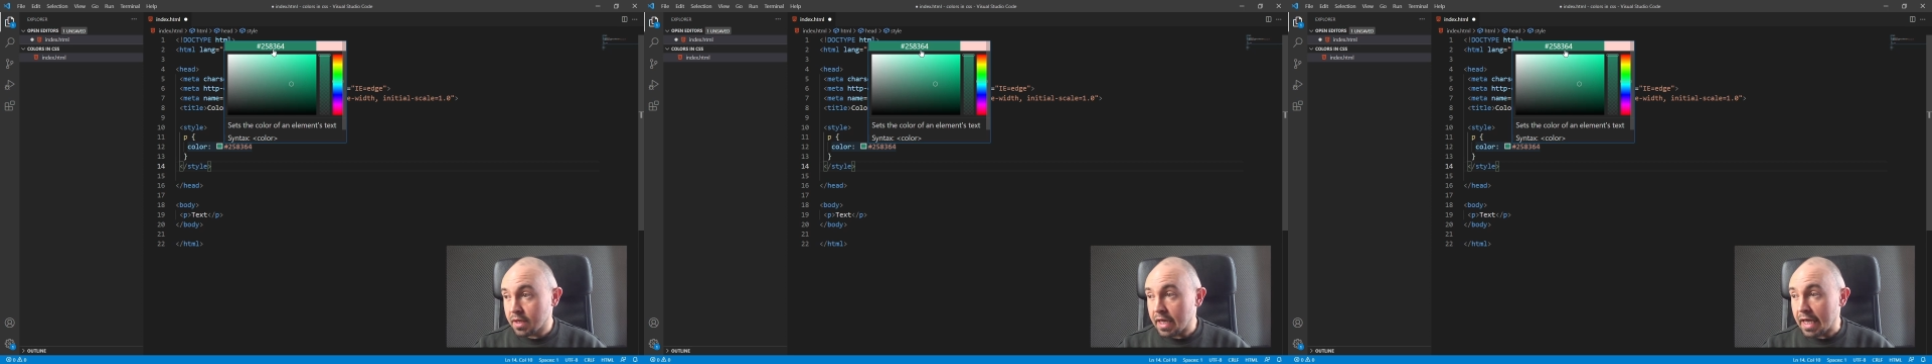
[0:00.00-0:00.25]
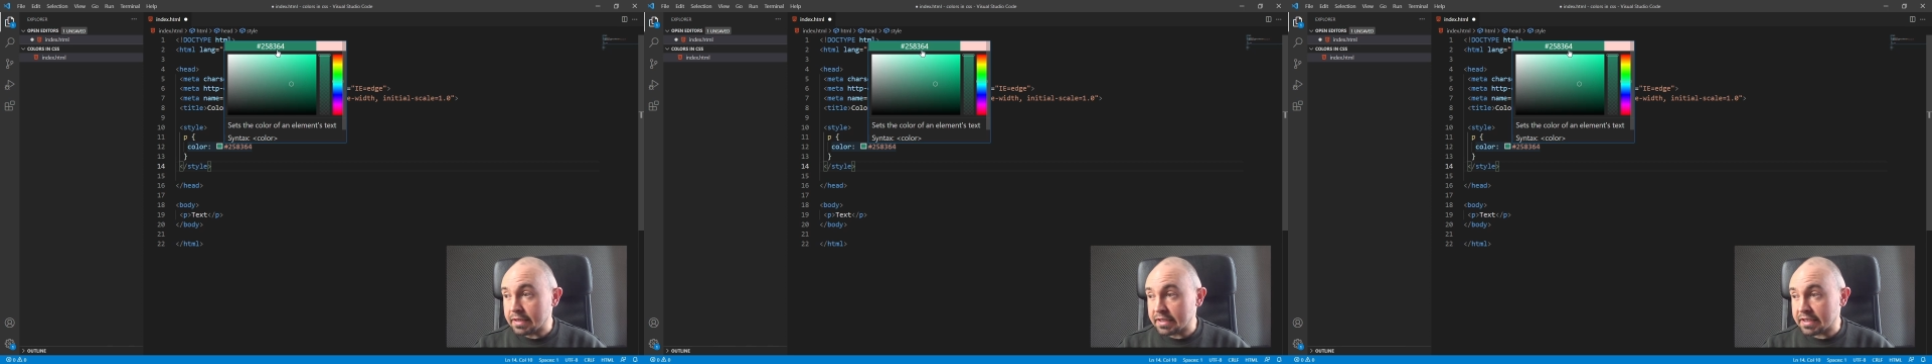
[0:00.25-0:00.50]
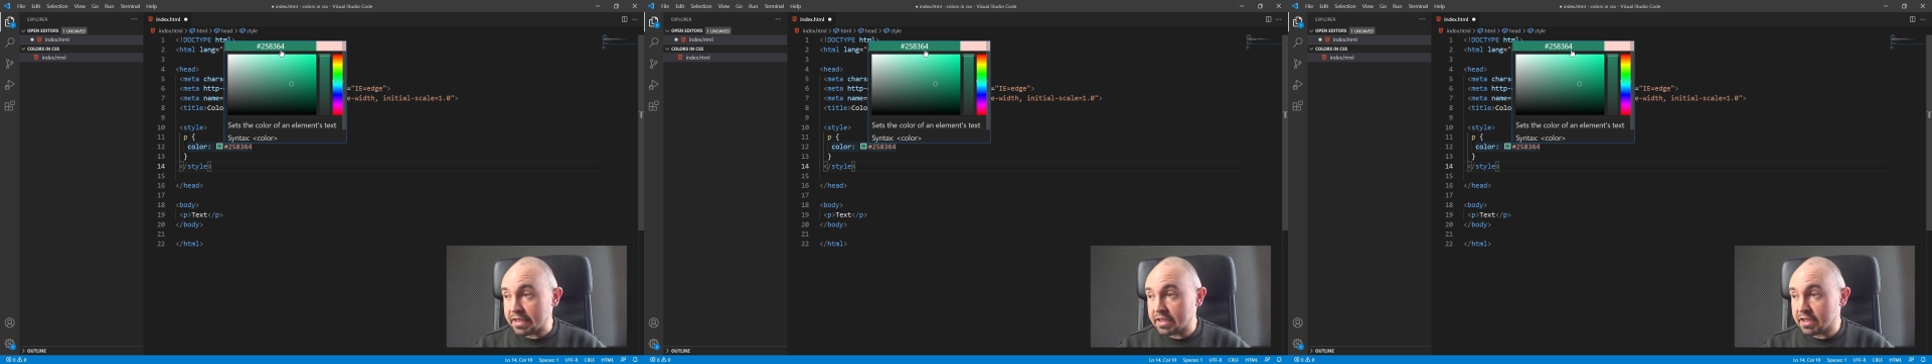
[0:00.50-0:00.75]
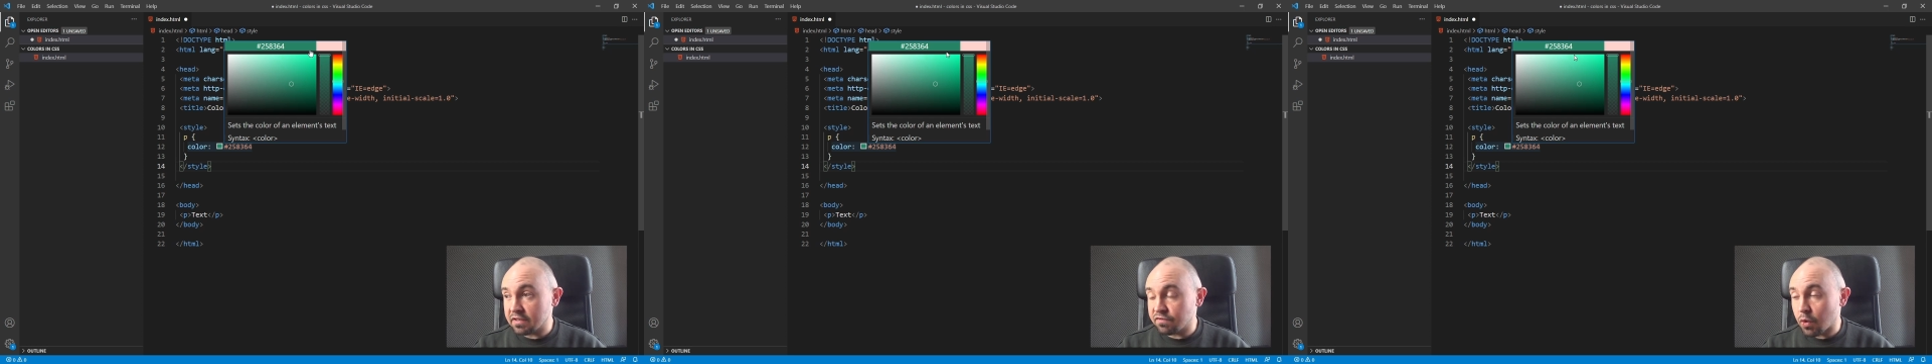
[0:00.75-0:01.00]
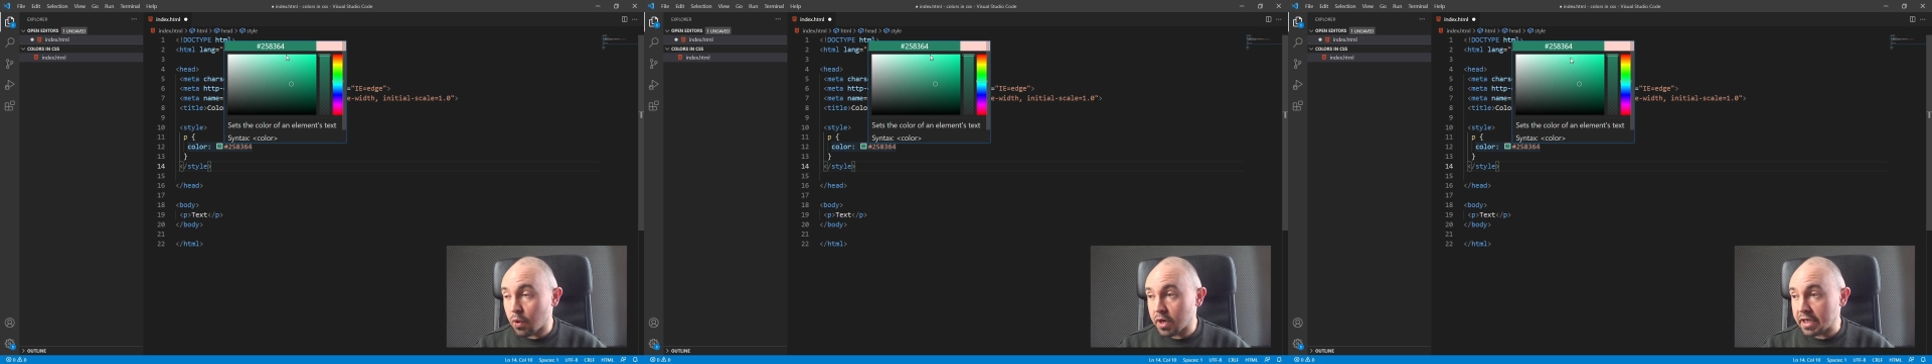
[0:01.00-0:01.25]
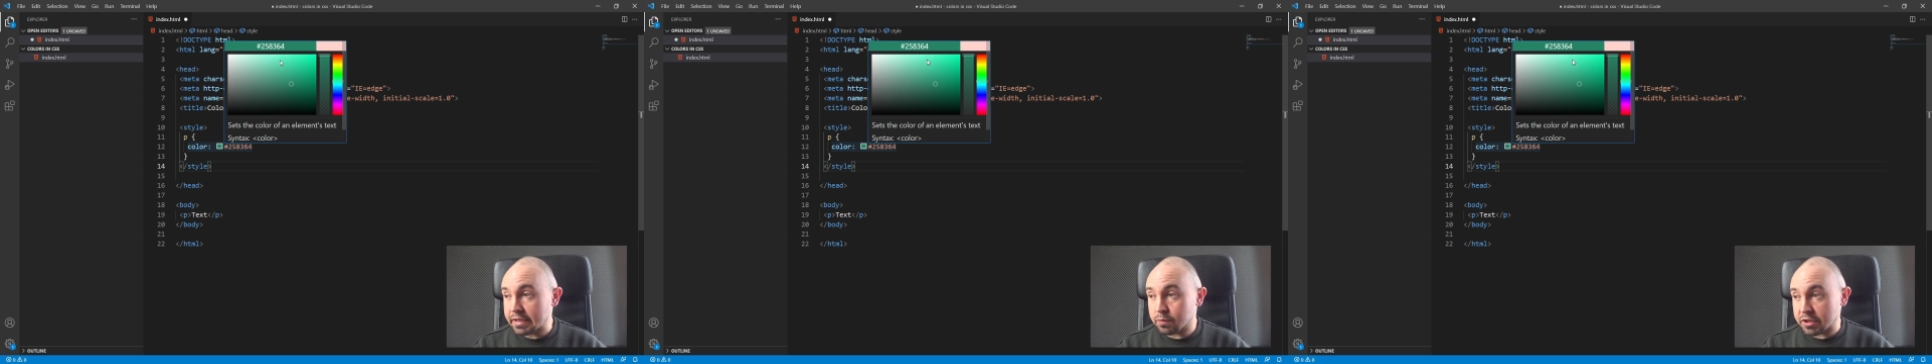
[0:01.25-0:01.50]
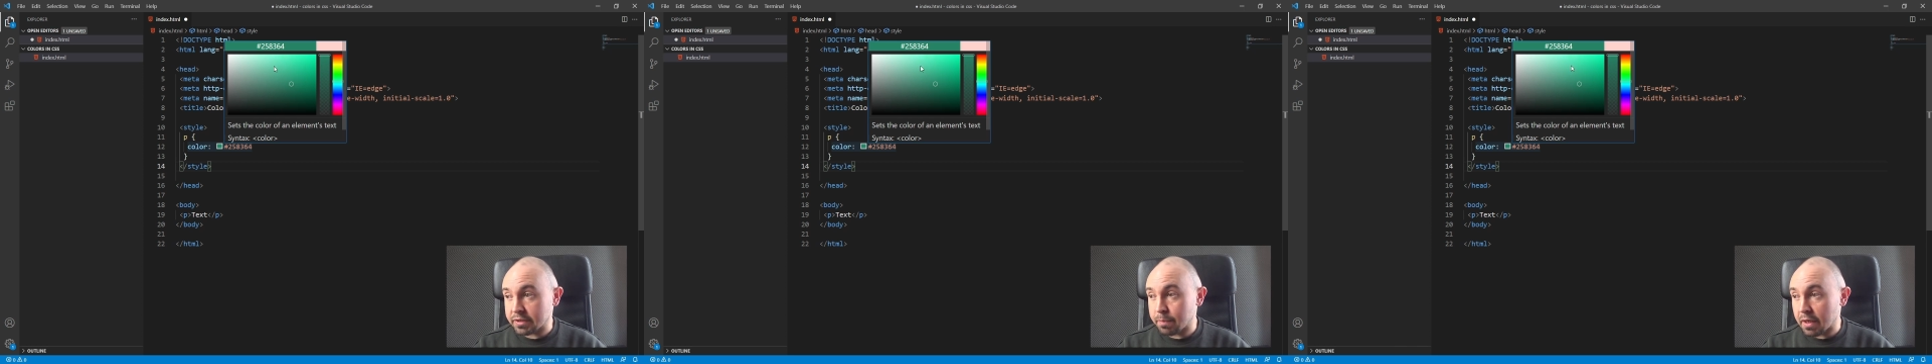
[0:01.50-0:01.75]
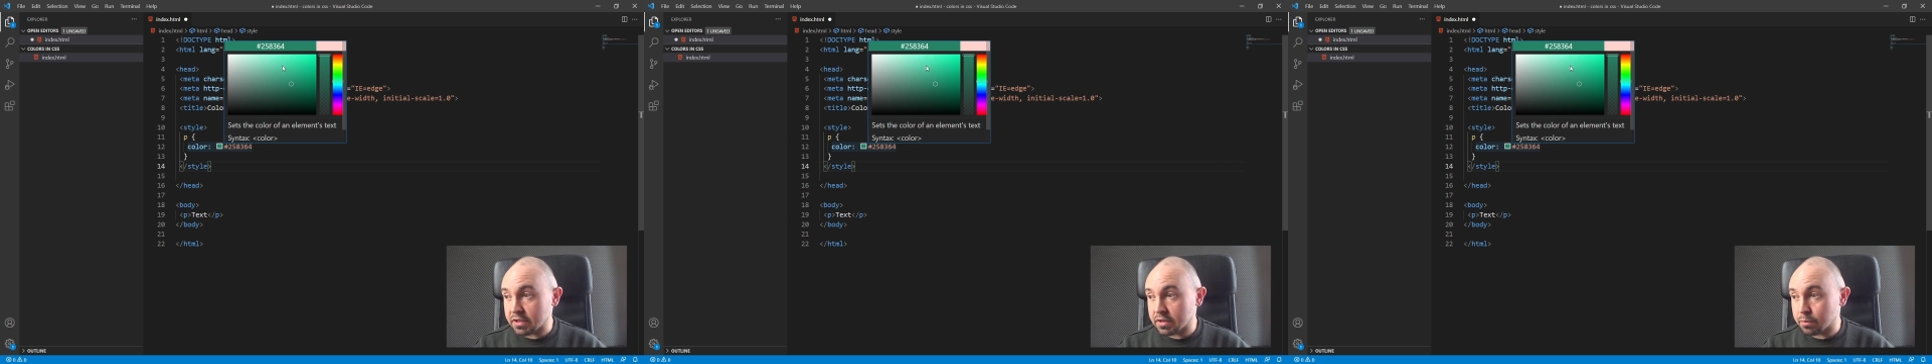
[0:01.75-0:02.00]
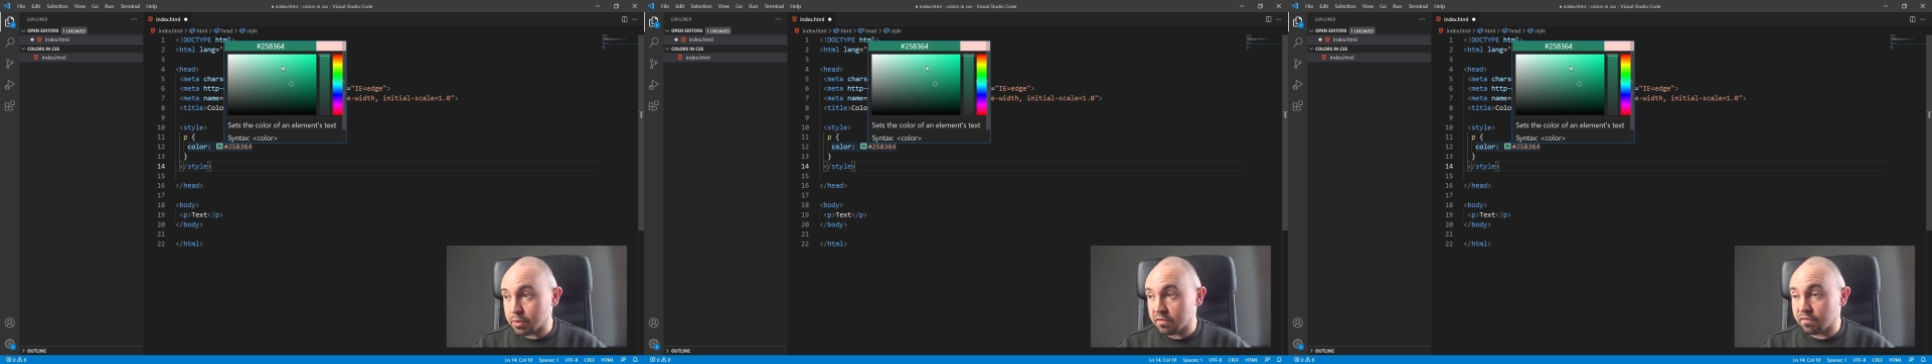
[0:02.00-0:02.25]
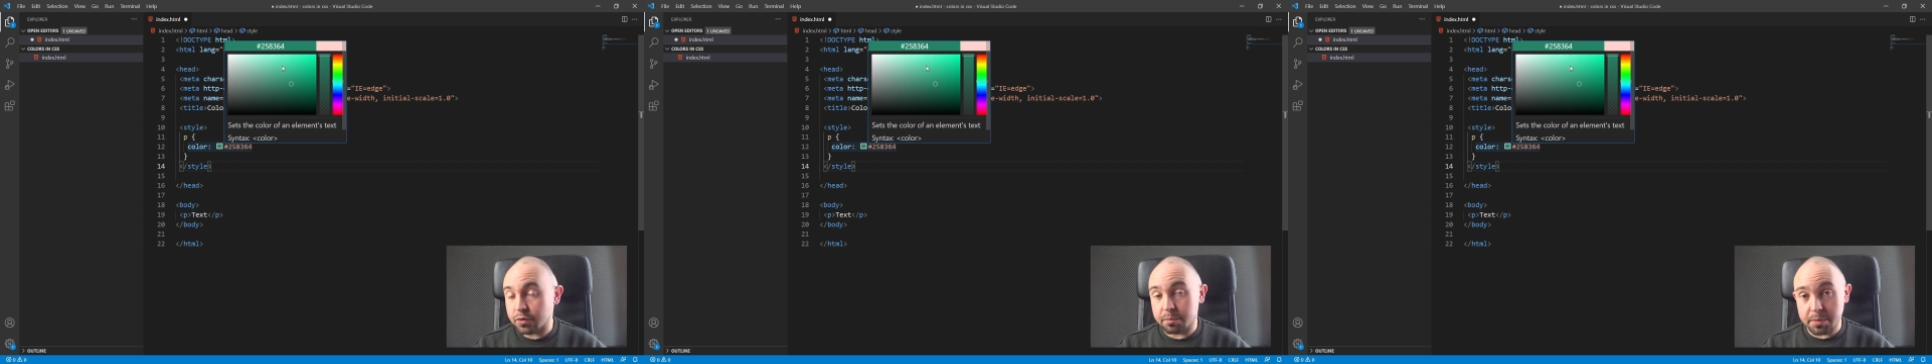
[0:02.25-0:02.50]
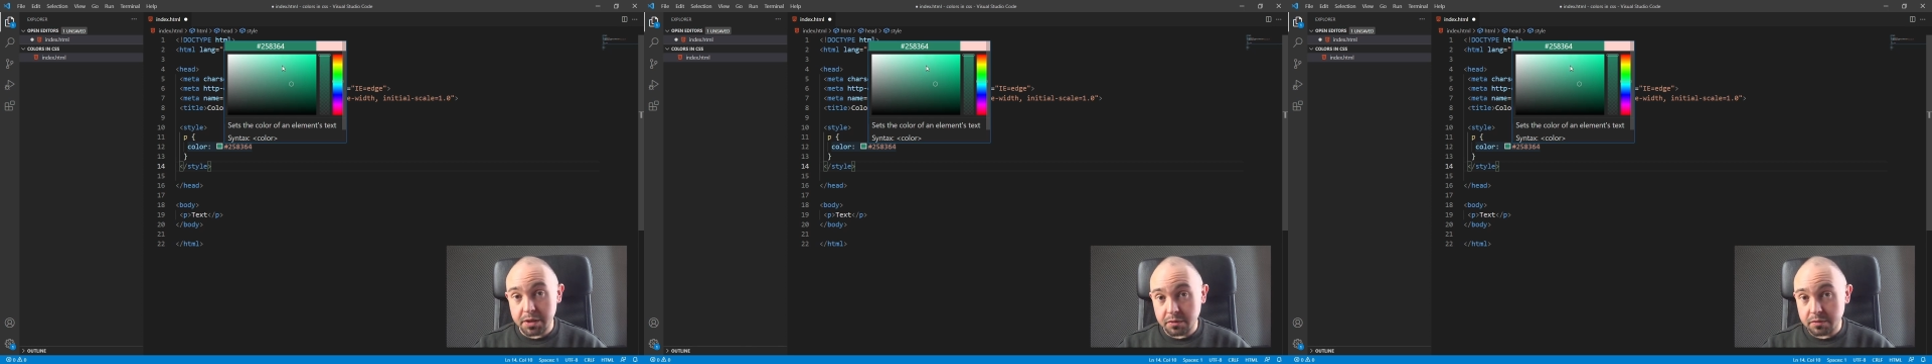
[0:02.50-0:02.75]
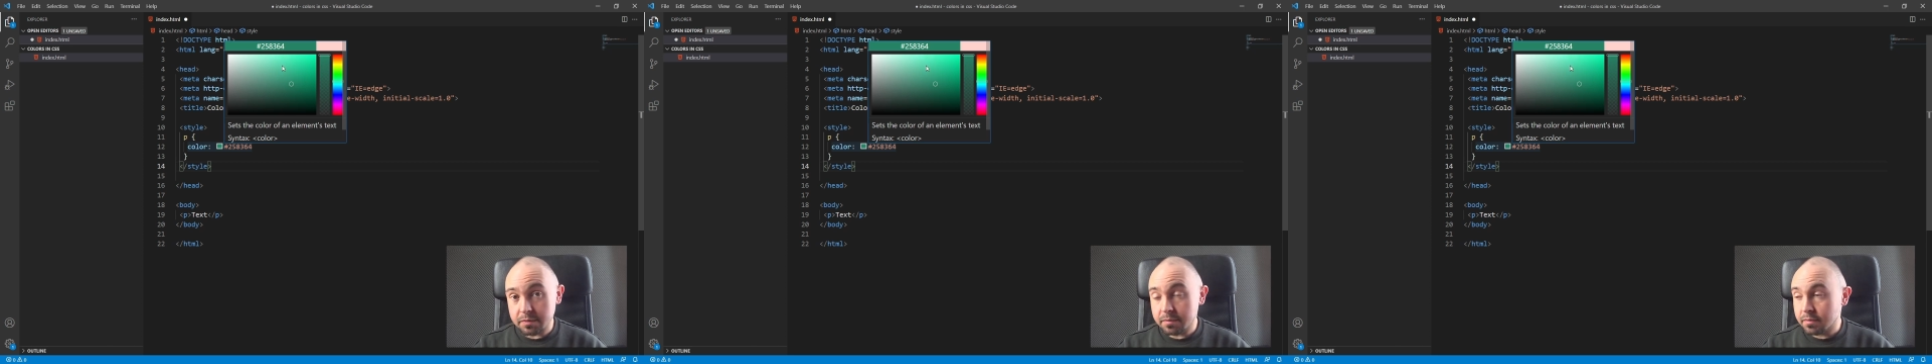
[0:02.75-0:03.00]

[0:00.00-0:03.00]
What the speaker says: and 64 is responsible for blue.